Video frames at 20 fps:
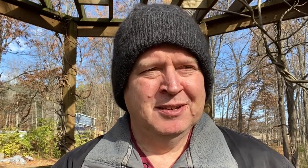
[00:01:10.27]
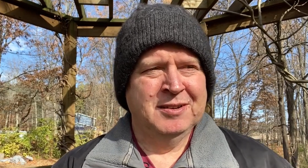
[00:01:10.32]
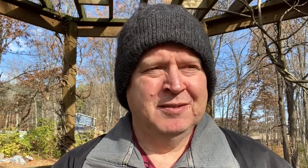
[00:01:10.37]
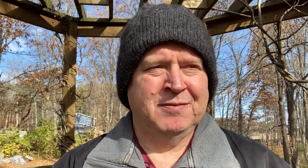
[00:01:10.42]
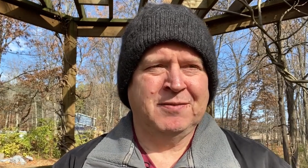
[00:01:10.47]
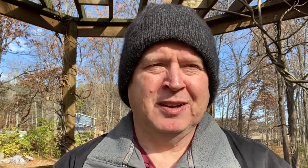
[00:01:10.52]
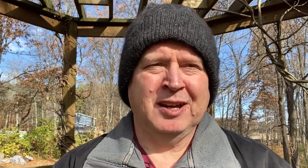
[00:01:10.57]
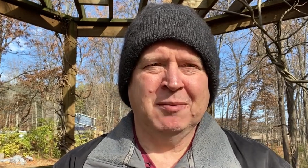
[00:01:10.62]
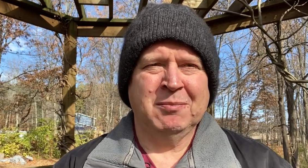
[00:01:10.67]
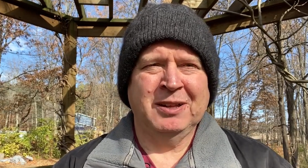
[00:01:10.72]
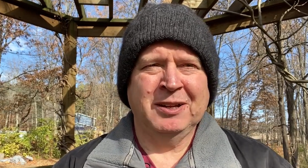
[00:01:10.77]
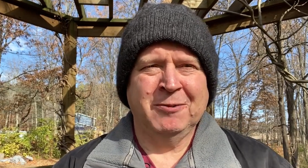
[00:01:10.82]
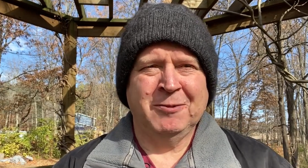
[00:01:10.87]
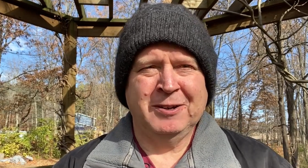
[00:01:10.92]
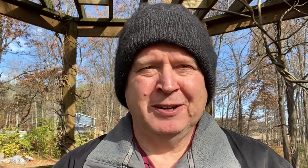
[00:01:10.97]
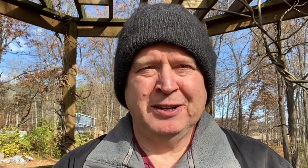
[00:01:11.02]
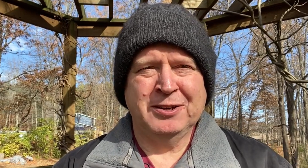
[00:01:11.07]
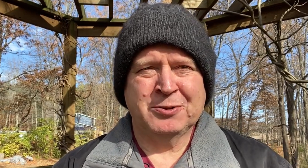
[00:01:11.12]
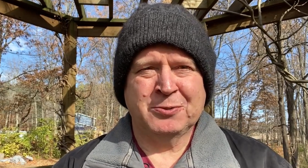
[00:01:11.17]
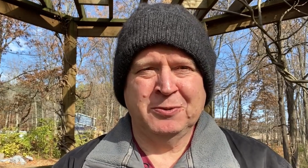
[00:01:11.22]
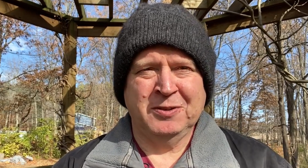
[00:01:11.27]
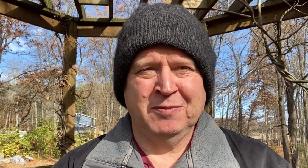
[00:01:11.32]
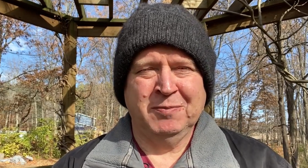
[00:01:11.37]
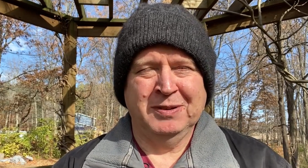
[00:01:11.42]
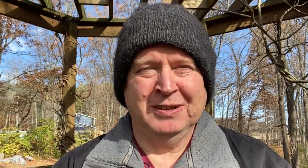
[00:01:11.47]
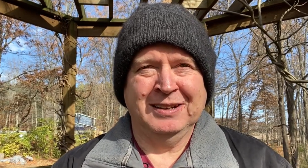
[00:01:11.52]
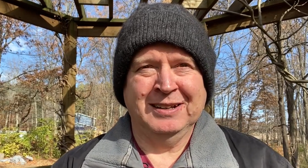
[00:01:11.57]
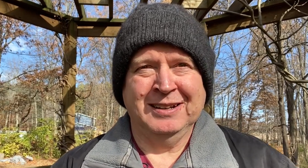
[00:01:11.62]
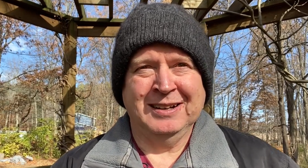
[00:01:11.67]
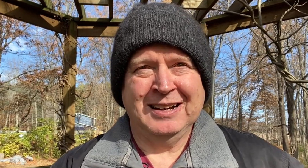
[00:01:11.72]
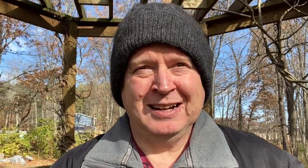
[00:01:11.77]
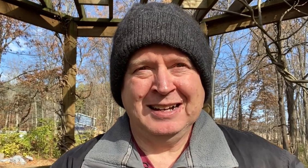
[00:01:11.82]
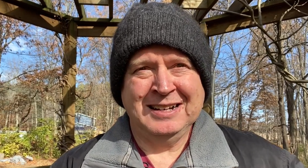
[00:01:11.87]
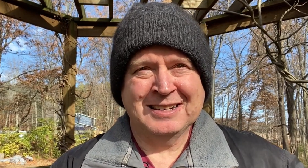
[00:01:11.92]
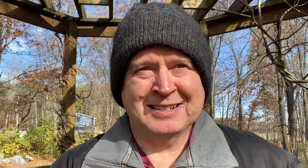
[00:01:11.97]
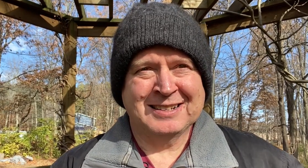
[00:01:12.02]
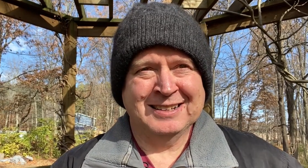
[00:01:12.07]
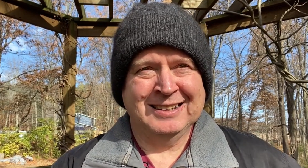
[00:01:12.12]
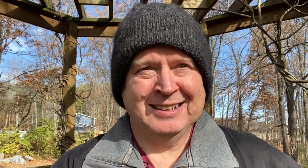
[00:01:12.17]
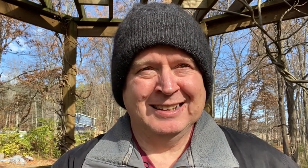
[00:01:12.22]
Family-wise, we've been
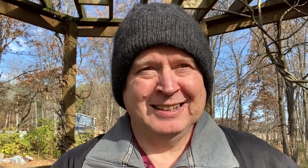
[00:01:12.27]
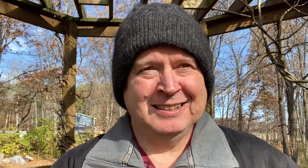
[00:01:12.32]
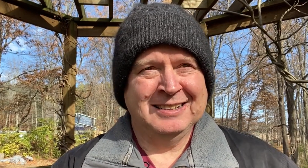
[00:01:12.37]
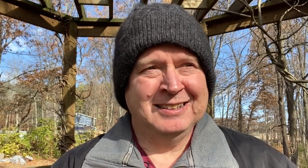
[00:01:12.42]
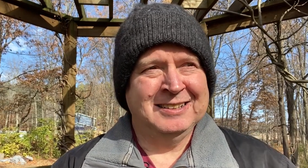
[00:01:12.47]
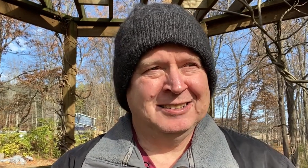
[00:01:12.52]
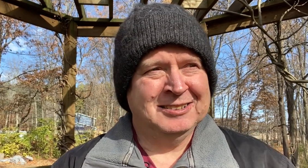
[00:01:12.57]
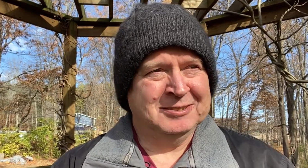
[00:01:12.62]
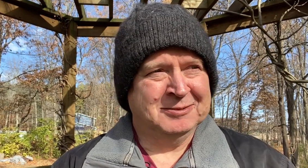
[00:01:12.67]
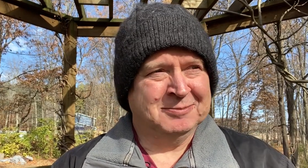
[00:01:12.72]
isolated